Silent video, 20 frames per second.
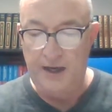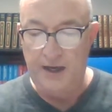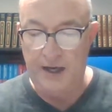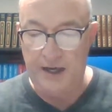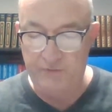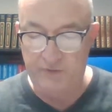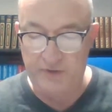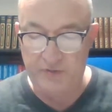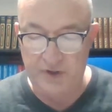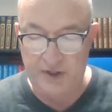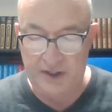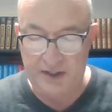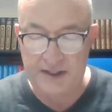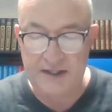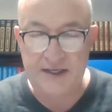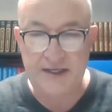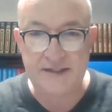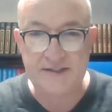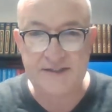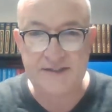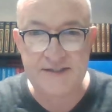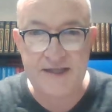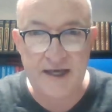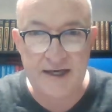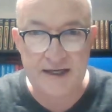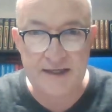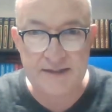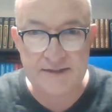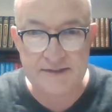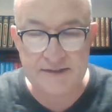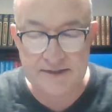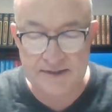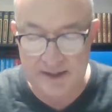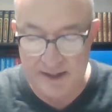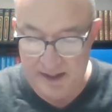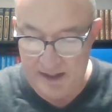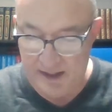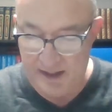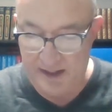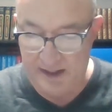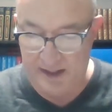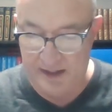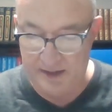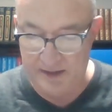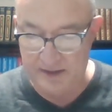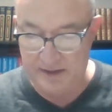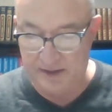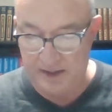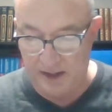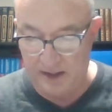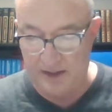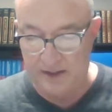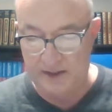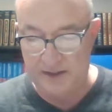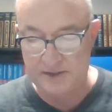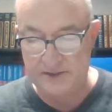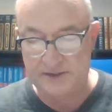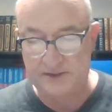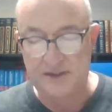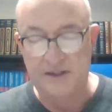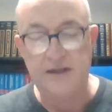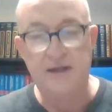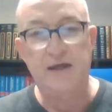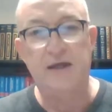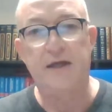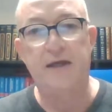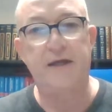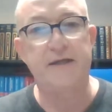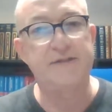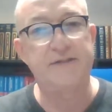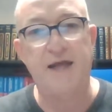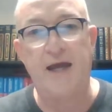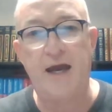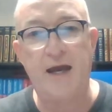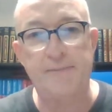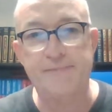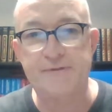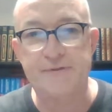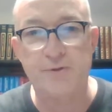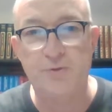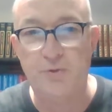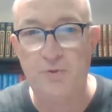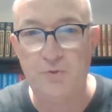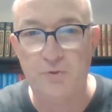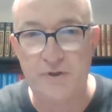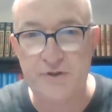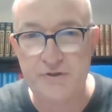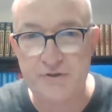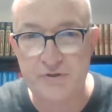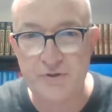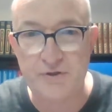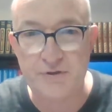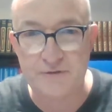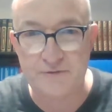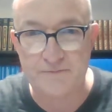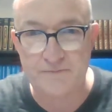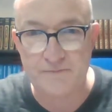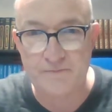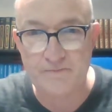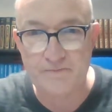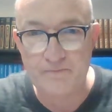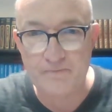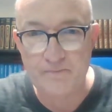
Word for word: everything He says and does is absolutely certain.